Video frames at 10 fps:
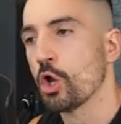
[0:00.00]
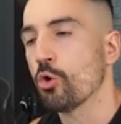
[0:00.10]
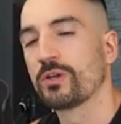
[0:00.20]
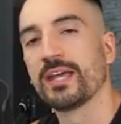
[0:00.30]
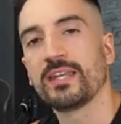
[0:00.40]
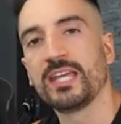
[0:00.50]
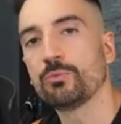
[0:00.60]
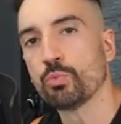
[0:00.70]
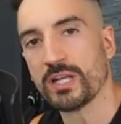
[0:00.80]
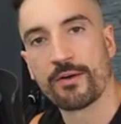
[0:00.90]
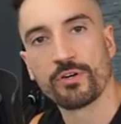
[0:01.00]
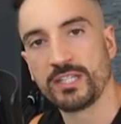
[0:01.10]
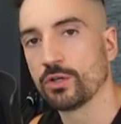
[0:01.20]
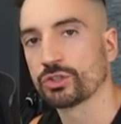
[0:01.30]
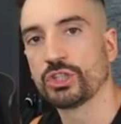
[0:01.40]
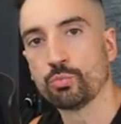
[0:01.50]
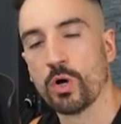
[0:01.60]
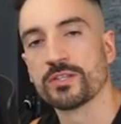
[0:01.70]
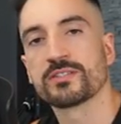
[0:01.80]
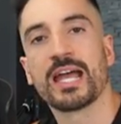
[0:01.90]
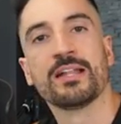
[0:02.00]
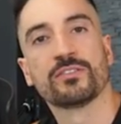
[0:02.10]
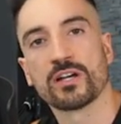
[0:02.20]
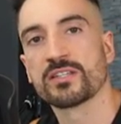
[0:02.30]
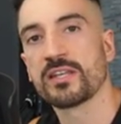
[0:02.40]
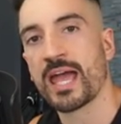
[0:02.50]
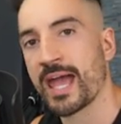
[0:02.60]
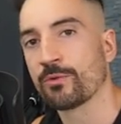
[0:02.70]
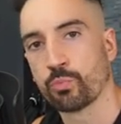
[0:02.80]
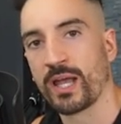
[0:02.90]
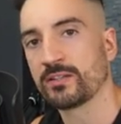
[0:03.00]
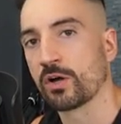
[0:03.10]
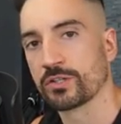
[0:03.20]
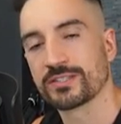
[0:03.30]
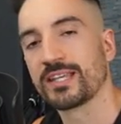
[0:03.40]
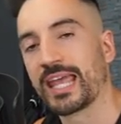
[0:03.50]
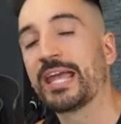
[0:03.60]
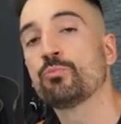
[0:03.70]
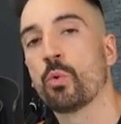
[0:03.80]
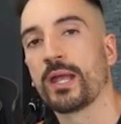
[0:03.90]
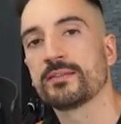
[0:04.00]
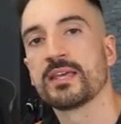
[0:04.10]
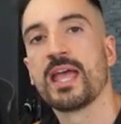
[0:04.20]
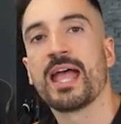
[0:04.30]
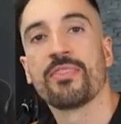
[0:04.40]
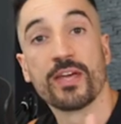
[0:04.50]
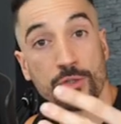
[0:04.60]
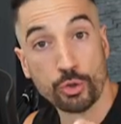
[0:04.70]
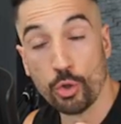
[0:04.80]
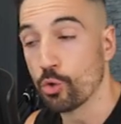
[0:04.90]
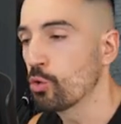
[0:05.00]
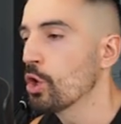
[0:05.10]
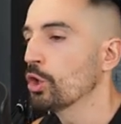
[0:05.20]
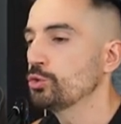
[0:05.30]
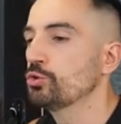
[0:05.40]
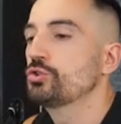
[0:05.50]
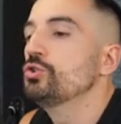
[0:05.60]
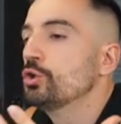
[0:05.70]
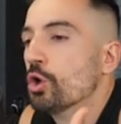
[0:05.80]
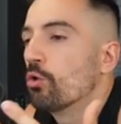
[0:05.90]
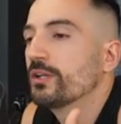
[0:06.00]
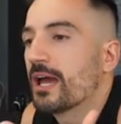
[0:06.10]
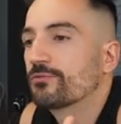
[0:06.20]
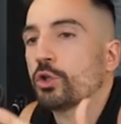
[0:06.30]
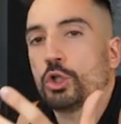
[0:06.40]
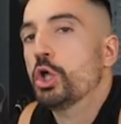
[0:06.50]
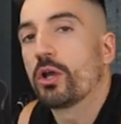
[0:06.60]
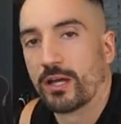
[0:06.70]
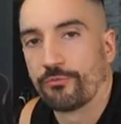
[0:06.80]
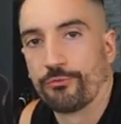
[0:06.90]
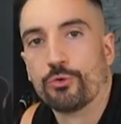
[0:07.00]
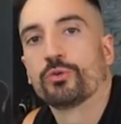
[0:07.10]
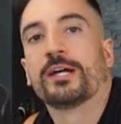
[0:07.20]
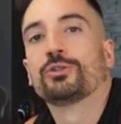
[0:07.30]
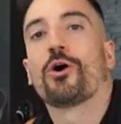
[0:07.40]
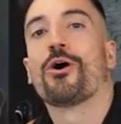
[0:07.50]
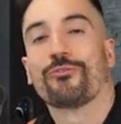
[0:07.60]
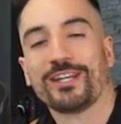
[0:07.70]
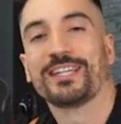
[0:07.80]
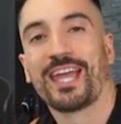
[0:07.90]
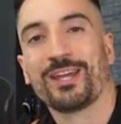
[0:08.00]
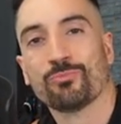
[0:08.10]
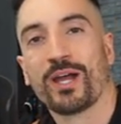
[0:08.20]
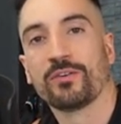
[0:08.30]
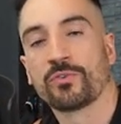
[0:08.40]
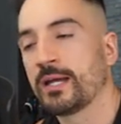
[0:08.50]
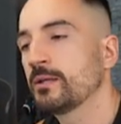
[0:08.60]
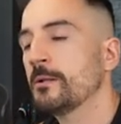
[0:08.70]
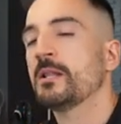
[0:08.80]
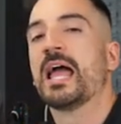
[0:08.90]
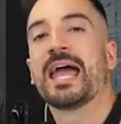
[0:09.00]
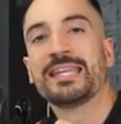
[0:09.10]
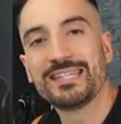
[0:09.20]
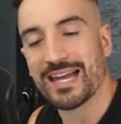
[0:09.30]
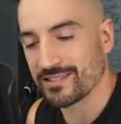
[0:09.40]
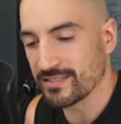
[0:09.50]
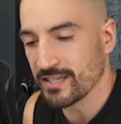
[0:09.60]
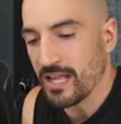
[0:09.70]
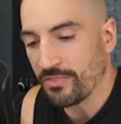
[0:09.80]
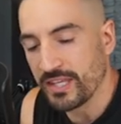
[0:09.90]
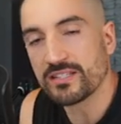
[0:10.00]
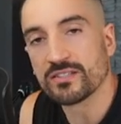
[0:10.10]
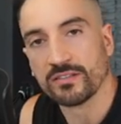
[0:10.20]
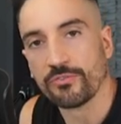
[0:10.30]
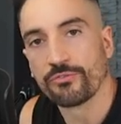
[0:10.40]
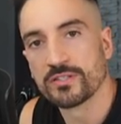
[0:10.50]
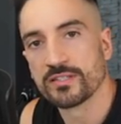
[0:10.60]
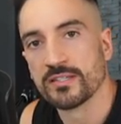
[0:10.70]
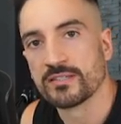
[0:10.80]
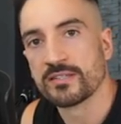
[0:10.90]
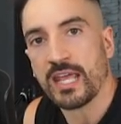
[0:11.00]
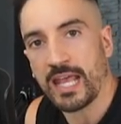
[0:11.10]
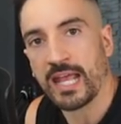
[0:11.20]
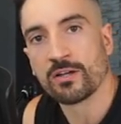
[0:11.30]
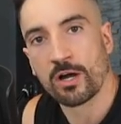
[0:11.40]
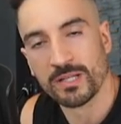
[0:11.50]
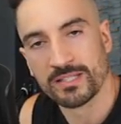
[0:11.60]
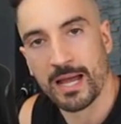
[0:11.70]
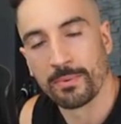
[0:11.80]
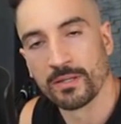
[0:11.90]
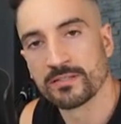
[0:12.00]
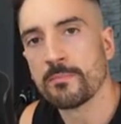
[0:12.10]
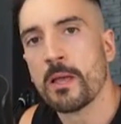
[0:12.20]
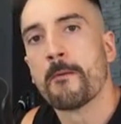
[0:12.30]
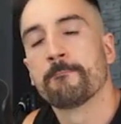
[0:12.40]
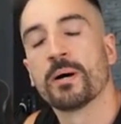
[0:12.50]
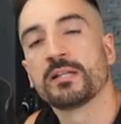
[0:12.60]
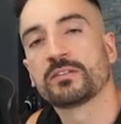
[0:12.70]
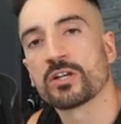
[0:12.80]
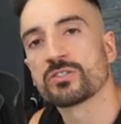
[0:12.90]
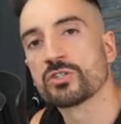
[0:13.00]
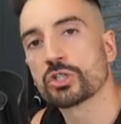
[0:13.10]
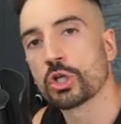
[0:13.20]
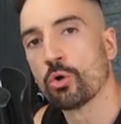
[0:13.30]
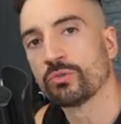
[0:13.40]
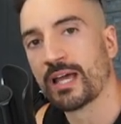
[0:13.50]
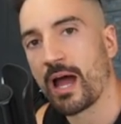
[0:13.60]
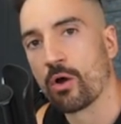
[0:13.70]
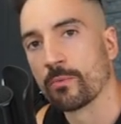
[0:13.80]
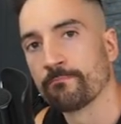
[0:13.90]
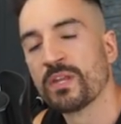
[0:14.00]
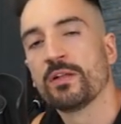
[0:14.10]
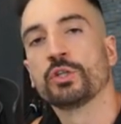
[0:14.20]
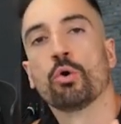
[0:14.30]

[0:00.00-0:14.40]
who can eat whatever he or she wants and doesn't add weight or doesn't gain weight. And then you only have to look at food and you already gain weight, right? And yes, these are differences in our metabolism, but it doesn't slow down. The